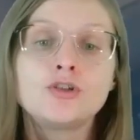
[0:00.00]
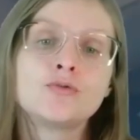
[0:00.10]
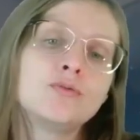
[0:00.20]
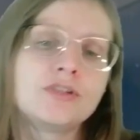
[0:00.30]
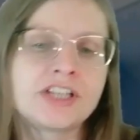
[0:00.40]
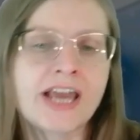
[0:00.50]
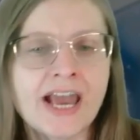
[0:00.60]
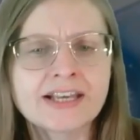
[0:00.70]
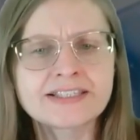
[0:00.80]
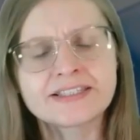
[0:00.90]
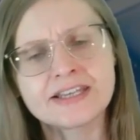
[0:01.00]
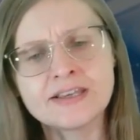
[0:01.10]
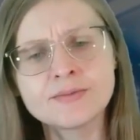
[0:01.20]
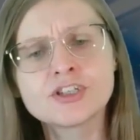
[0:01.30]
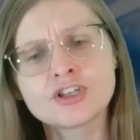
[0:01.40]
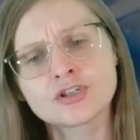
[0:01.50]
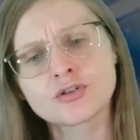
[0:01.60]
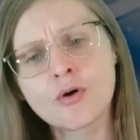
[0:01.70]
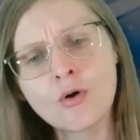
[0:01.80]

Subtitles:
to text, images,